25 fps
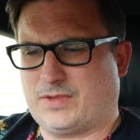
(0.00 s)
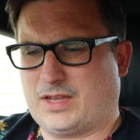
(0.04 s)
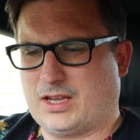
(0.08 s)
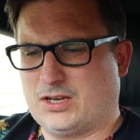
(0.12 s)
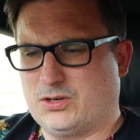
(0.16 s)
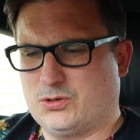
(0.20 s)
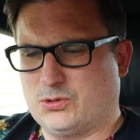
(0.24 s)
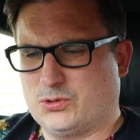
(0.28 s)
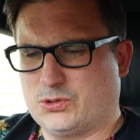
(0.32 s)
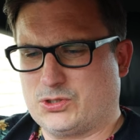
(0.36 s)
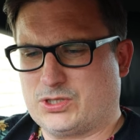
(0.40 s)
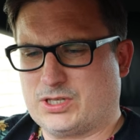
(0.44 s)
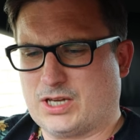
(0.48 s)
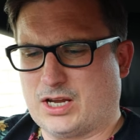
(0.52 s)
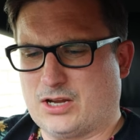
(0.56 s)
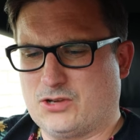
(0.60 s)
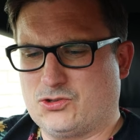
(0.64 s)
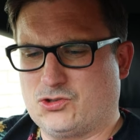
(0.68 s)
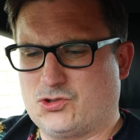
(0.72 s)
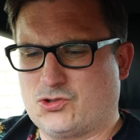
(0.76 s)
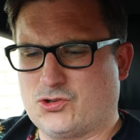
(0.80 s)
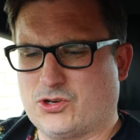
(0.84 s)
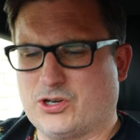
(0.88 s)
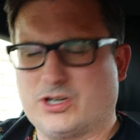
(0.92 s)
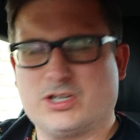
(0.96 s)
And
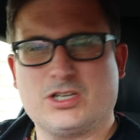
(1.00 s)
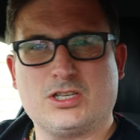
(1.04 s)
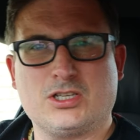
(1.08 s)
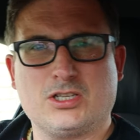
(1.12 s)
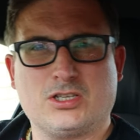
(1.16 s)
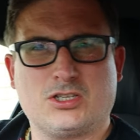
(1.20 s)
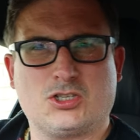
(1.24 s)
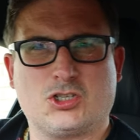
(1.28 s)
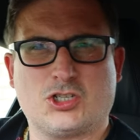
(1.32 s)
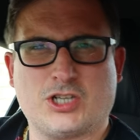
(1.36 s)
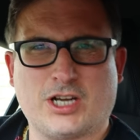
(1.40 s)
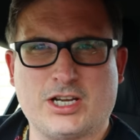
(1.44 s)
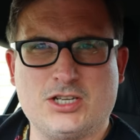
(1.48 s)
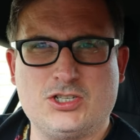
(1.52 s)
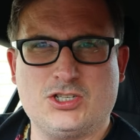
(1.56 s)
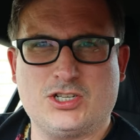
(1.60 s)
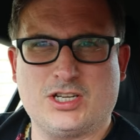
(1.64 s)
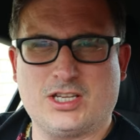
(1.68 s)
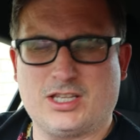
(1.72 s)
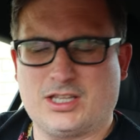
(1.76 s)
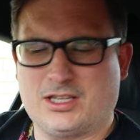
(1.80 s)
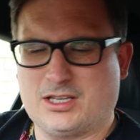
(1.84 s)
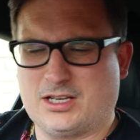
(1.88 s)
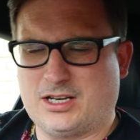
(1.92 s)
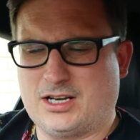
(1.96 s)
also try and
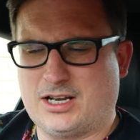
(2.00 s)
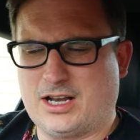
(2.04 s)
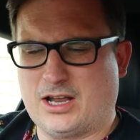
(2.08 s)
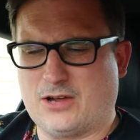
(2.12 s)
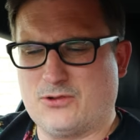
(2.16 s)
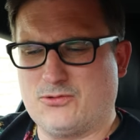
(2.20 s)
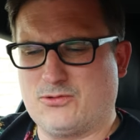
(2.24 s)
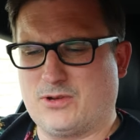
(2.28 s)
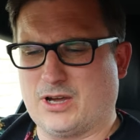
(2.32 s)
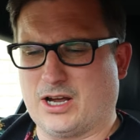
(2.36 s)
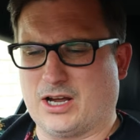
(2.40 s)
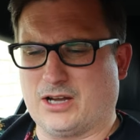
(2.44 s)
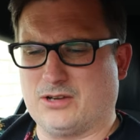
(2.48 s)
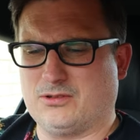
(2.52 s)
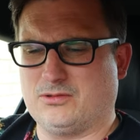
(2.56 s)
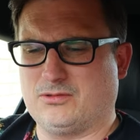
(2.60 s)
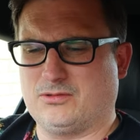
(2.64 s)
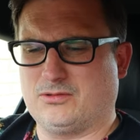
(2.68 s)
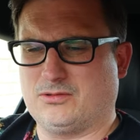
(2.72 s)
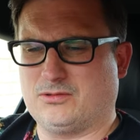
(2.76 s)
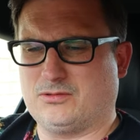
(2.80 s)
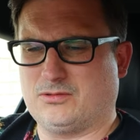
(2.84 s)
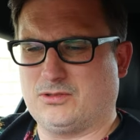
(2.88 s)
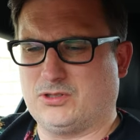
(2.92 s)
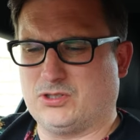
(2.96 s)
changing the logo
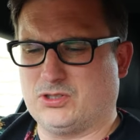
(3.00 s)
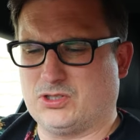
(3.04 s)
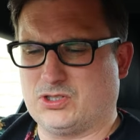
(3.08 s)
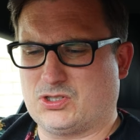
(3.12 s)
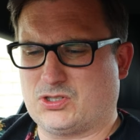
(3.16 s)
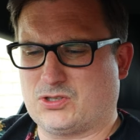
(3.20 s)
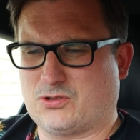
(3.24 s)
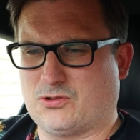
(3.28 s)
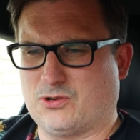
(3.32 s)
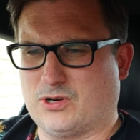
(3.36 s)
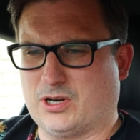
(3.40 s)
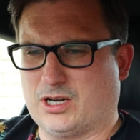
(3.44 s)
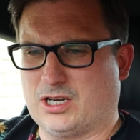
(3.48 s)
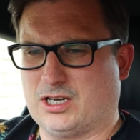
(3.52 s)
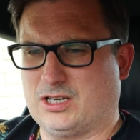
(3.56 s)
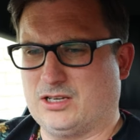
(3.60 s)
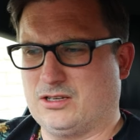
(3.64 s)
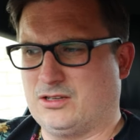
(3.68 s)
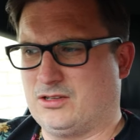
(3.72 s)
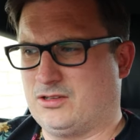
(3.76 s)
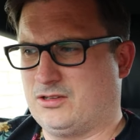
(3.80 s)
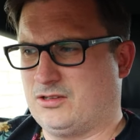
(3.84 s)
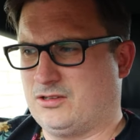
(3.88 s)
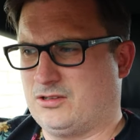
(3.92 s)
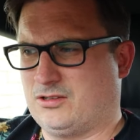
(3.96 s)
on the
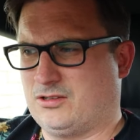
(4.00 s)
screen.